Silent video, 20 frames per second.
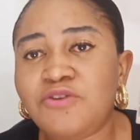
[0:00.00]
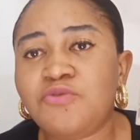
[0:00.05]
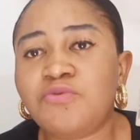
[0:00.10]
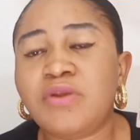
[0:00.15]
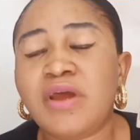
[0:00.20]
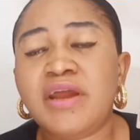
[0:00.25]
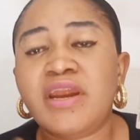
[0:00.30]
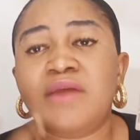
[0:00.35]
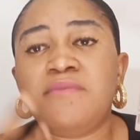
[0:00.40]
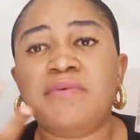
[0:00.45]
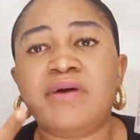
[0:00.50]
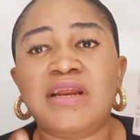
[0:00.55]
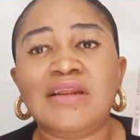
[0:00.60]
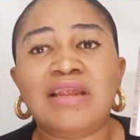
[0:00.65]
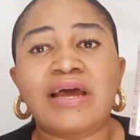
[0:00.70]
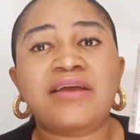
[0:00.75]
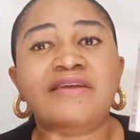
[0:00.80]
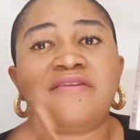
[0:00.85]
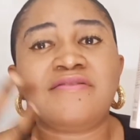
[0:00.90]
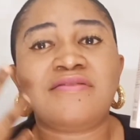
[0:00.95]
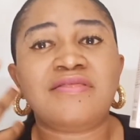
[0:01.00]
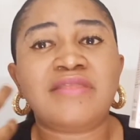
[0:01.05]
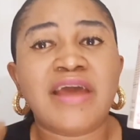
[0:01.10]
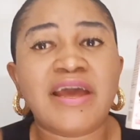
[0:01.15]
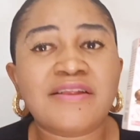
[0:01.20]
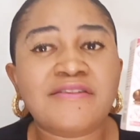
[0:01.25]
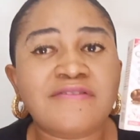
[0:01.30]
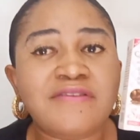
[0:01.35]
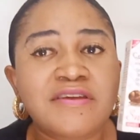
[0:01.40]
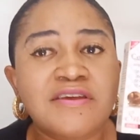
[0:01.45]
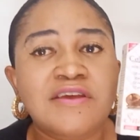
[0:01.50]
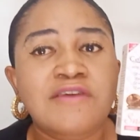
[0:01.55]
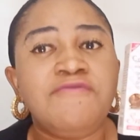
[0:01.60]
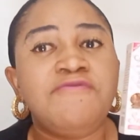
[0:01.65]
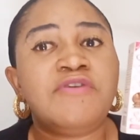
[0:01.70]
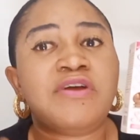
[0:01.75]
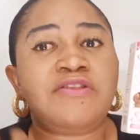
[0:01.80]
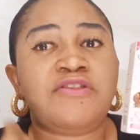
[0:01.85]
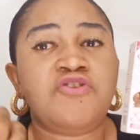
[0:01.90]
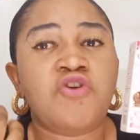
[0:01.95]
you know anybody that is 30,
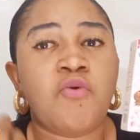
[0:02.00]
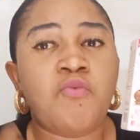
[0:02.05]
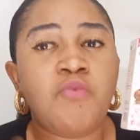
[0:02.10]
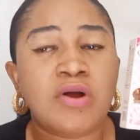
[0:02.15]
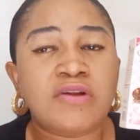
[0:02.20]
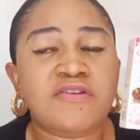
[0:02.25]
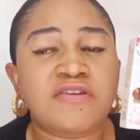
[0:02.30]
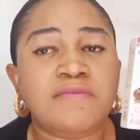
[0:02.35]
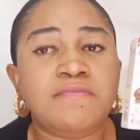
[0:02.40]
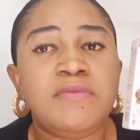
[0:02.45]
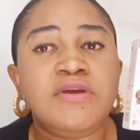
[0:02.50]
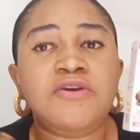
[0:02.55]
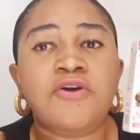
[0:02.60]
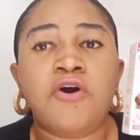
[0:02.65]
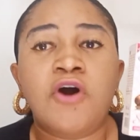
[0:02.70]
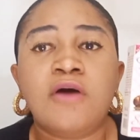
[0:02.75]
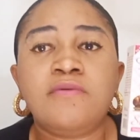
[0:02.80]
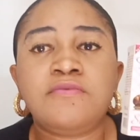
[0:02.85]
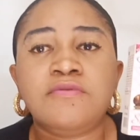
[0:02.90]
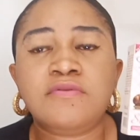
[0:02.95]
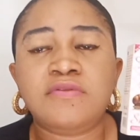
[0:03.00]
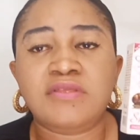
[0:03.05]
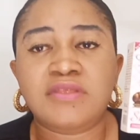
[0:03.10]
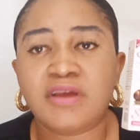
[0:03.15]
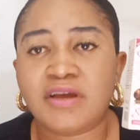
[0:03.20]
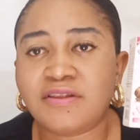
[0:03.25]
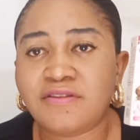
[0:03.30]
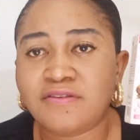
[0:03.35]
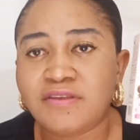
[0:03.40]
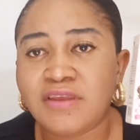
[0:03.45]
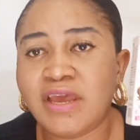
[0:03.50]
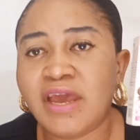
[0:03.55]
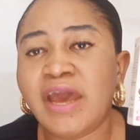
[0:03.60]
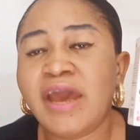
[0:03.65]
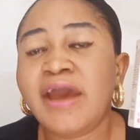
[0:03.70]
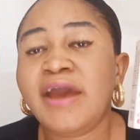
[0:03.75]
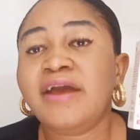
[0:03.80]
if you're watching me, you're up to 30,